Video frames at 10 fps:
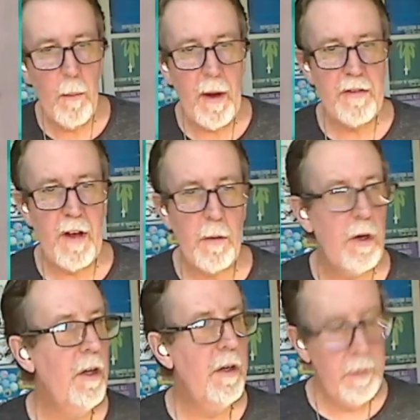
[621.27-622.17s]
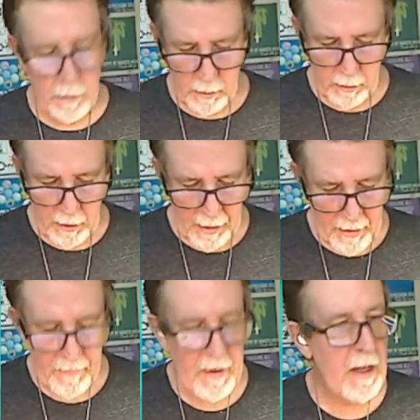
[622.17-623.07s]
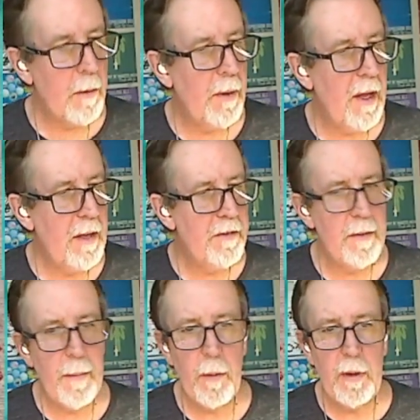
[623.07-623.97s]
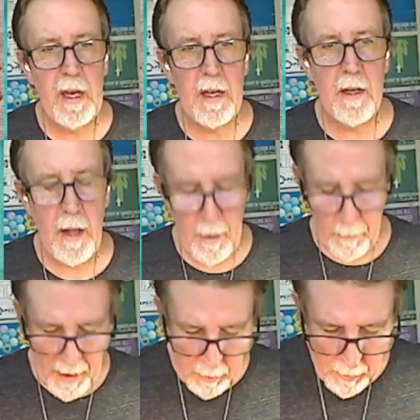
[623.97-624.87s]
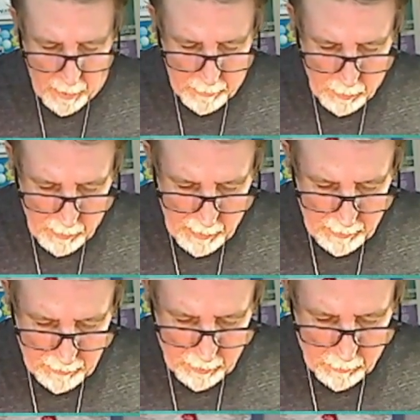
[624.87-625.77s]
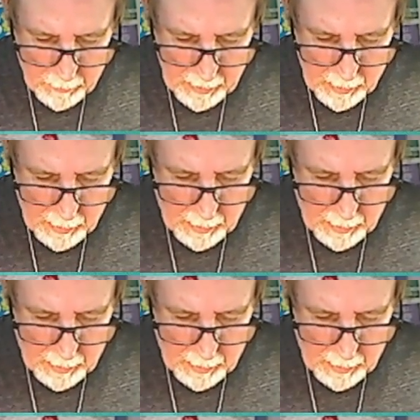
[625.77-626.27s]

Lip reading: I sound good. You guys have any complaints? We getting a lot of background noise? Are we?